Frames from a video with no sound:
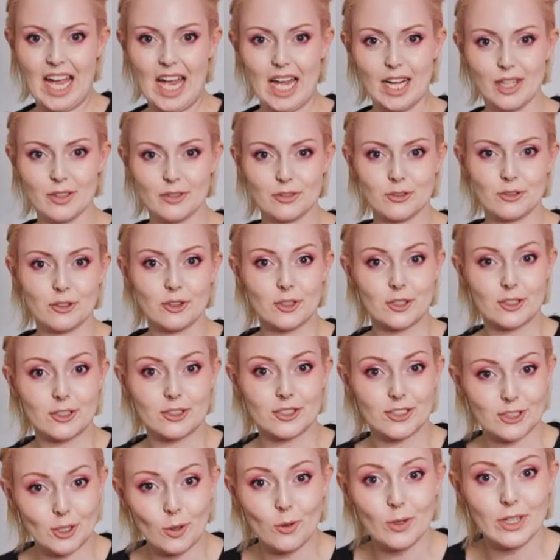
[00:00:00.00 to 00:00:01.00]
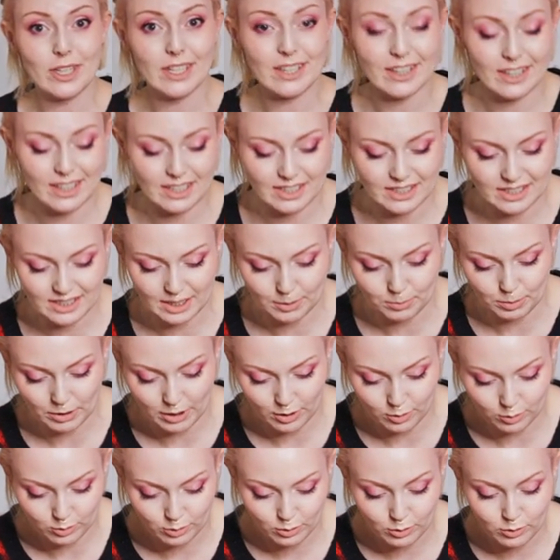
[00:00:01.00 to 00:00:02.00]
After sewing this
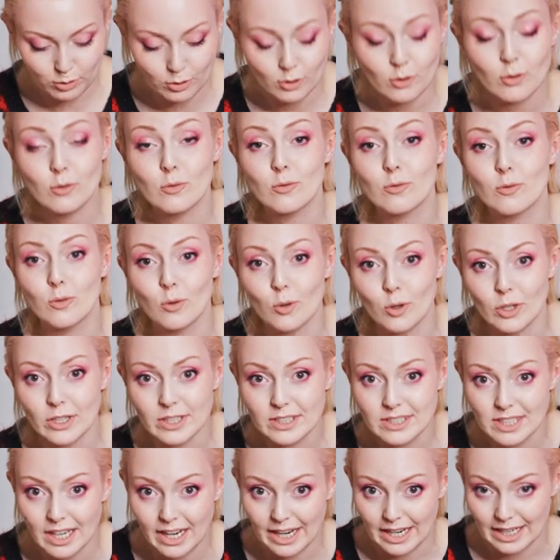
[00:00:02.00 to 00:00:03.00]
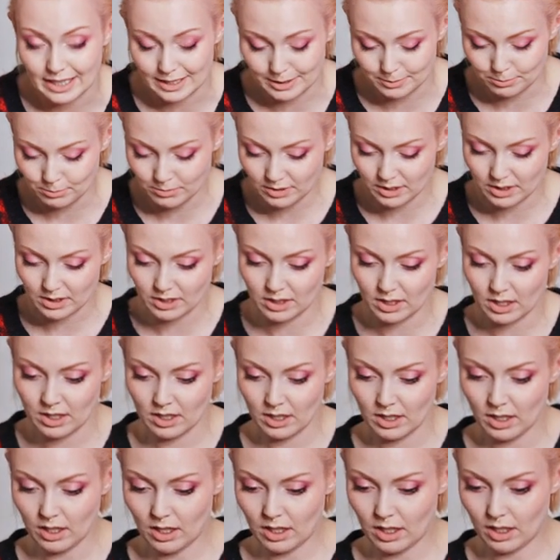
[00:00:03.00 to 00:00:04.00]
about 4 times,
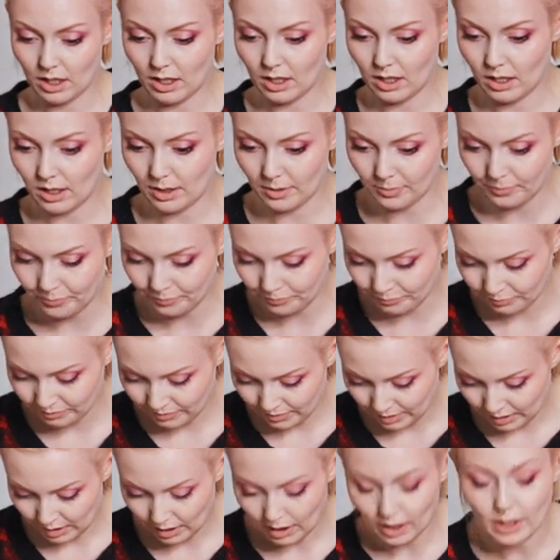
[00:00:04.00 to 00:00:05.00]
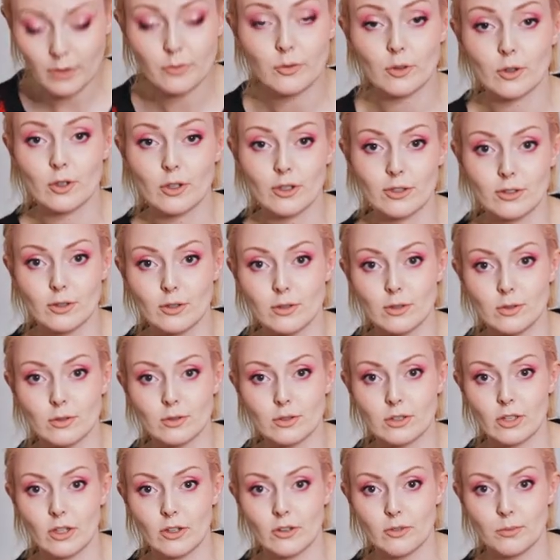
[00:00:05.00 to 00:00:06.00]
I forgot to do
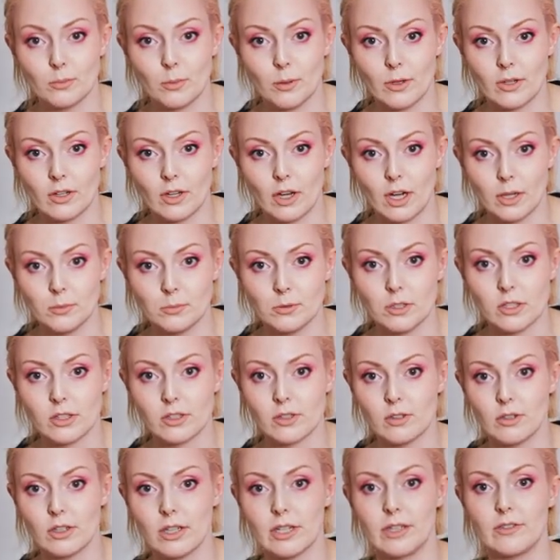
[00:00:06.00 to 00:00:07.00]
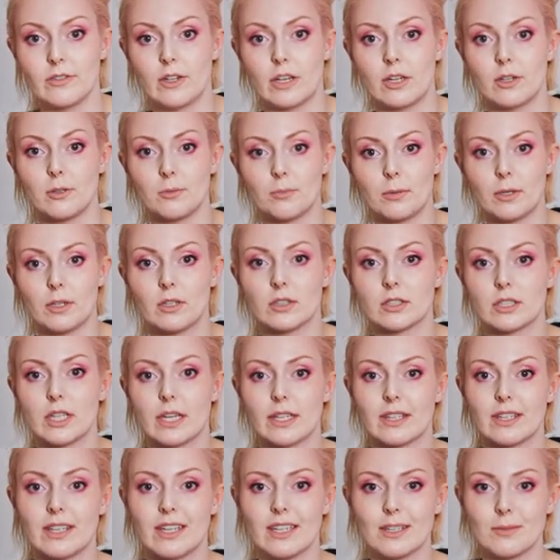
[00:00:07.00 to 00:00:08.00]
stuff, but I'm just gonna leave it out because I
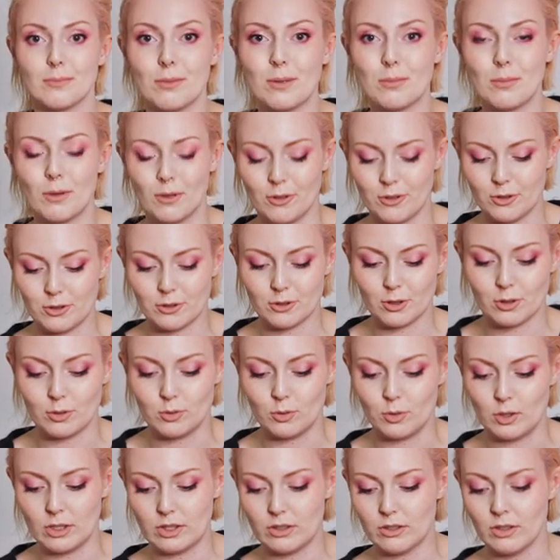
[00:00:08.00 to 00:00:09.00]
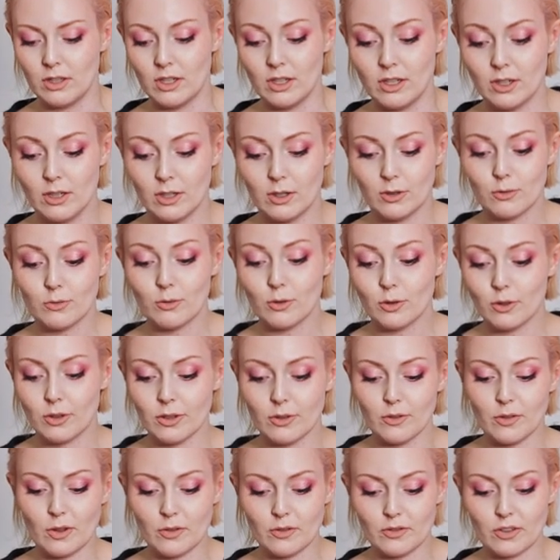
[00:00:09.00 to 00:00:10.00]
can't be bothered to do it for
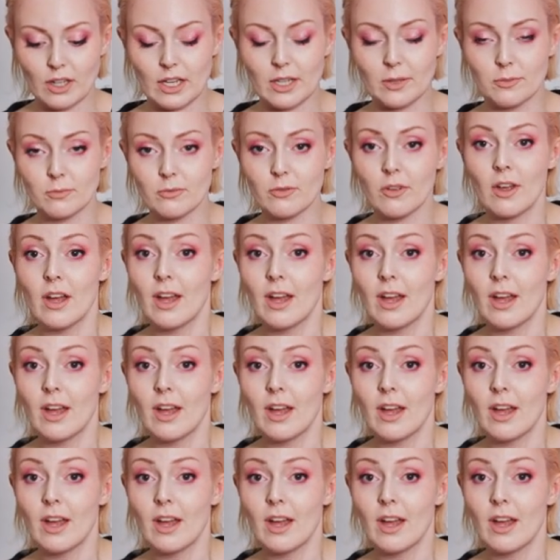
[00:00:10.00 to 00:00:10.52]
the 5th time.